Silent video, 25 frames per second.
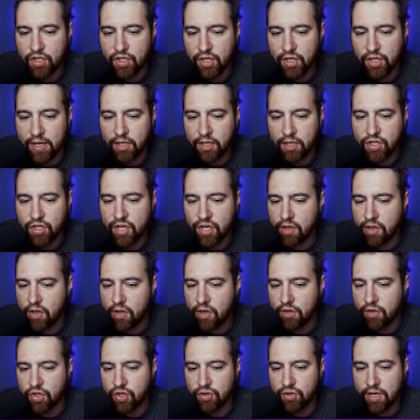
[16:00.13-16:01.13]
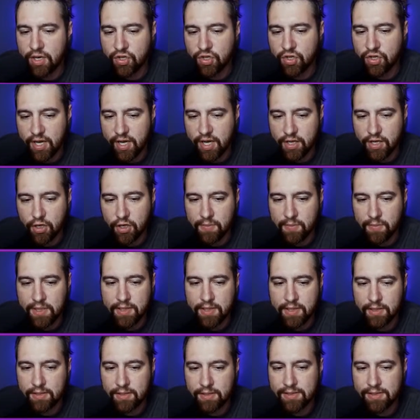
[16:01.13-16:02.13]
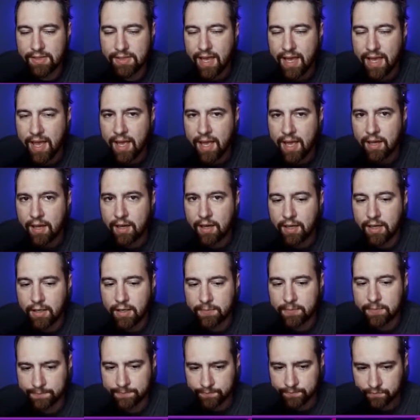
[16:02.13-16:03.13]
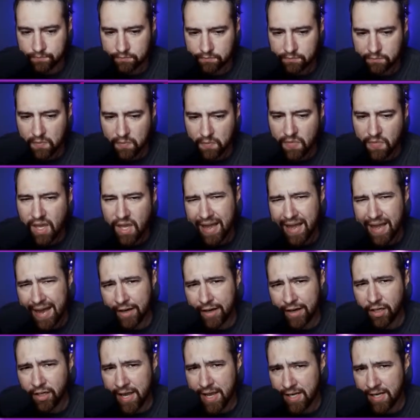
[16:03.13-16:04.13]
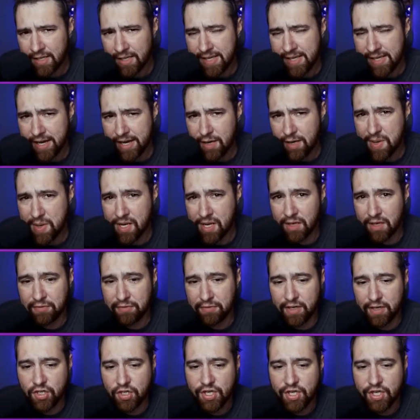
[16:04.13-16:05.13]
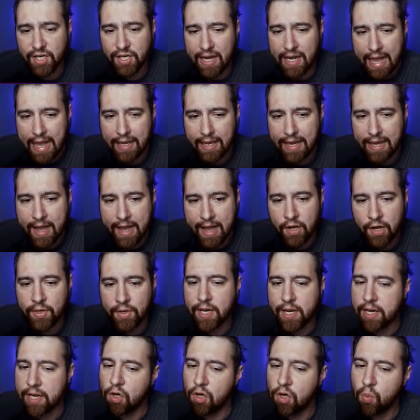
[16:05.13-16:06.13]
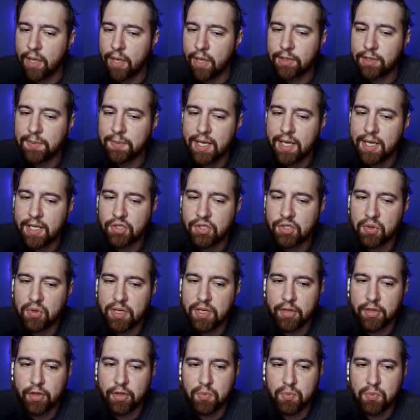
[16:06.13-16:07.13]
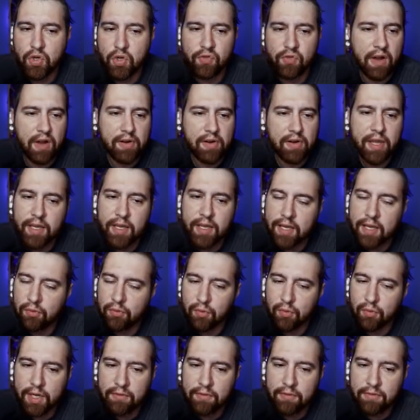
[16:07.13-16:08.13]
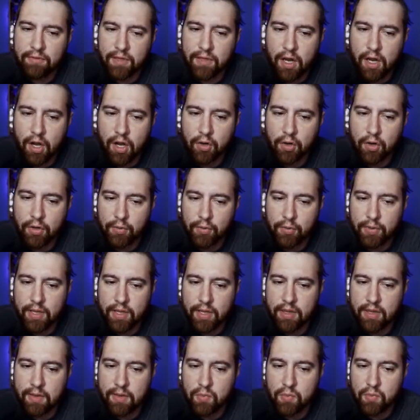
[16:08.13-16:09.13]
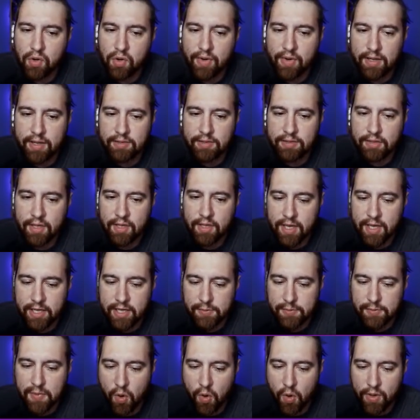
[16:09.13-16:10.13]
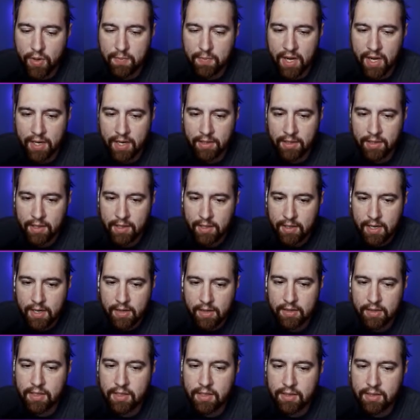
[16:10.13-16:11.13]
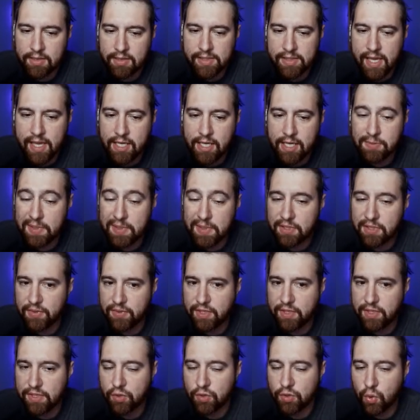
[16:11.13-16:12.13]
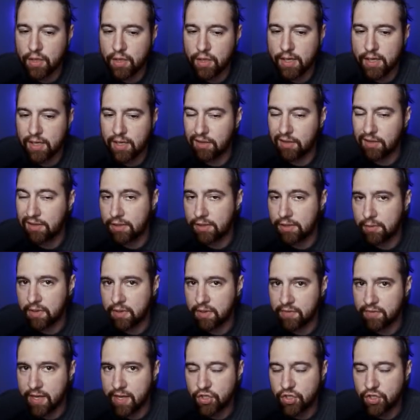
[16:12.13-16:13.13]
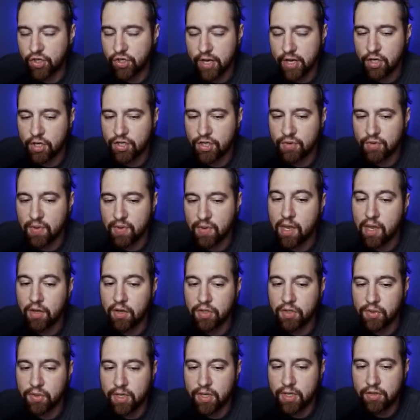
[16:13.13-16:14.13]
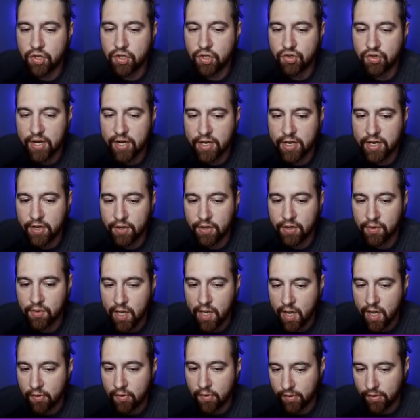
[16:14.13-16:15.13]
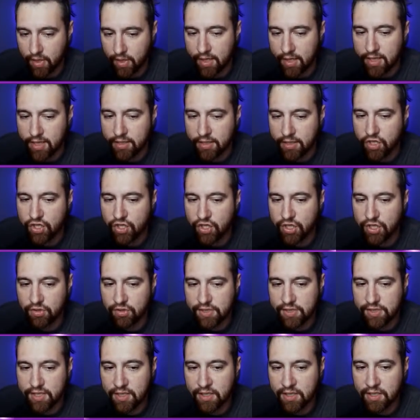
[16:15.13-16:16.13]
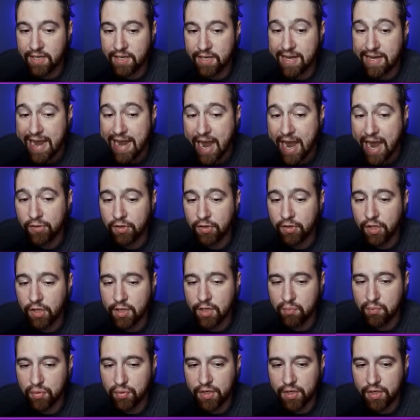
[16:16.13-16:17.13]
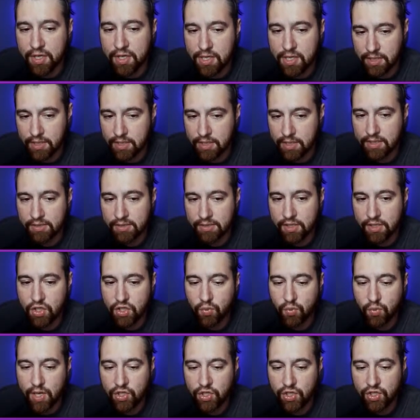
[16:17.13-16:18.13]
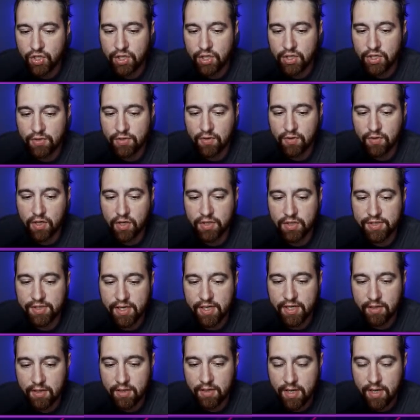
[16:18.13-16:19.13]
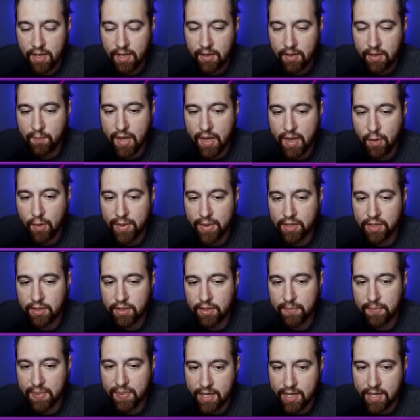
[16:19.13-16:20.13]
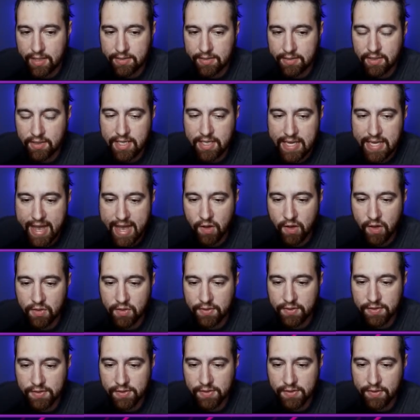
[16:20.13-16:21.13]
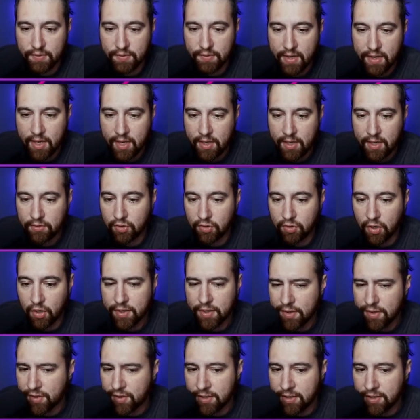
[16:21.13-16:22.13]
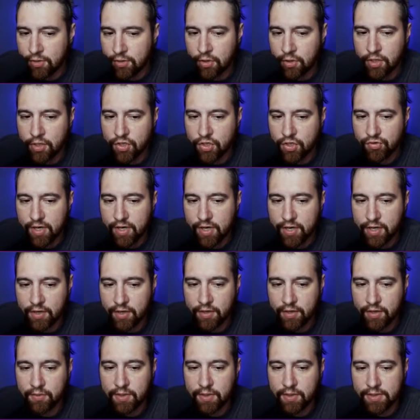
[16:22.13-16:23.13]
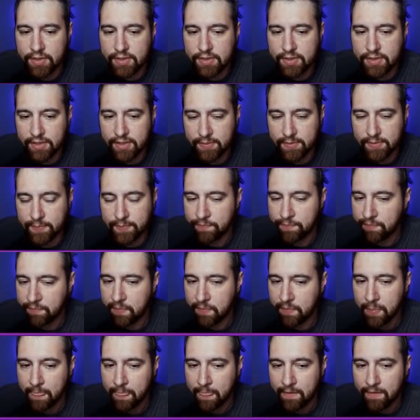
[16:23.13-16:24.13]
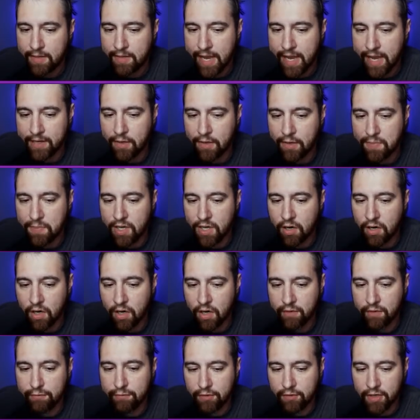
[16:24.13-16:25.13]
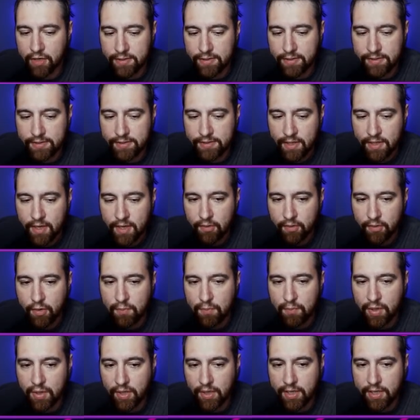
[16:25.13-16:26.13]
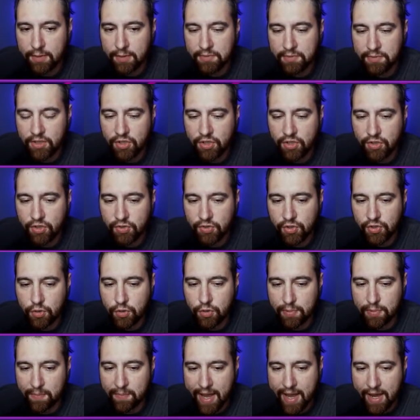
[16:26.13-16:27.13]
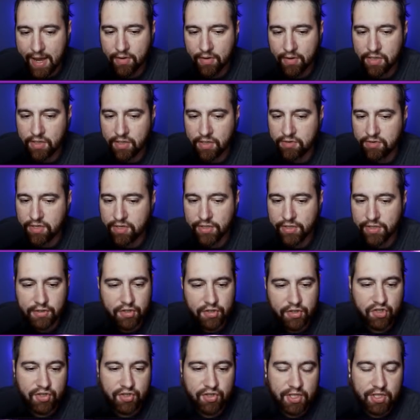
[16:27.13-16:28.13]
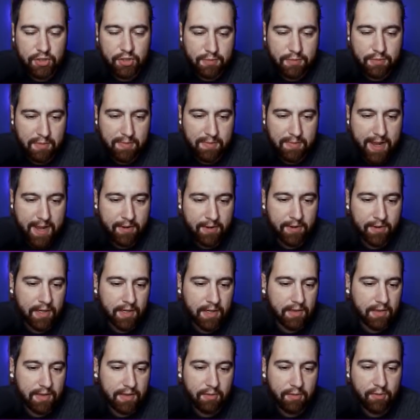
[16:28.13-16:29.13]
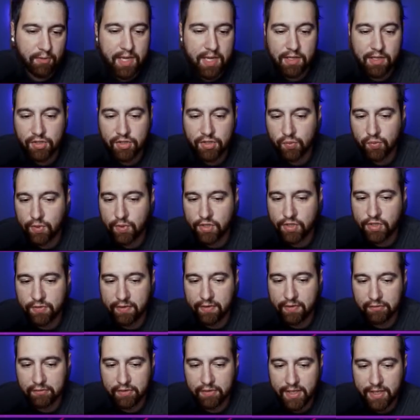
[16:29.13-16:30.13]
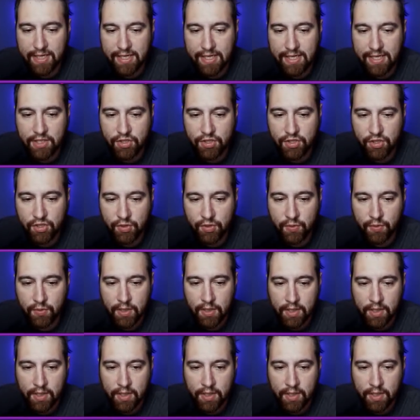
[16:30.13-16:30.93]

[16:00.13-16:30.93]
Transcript: energy and go straight Draco, because Iron Head is not going to be enough energy to knock it out. And I don't want them to get to another move. I'd rather get rid of the Ho-Oh and then move on to the next Pokemon. And then in this case, because we stored a little bit of extra energy, we can go to another Draco. We're going to get a shield here. And now we're looking pretty good in this situation as far as our Melmetal up against the Dialga. So throwing a Thunder or a Draco, it's not going to be hard for us. We're building up to 2 superpowers, and we're just going straight superpower, and then we can switch if we really need to.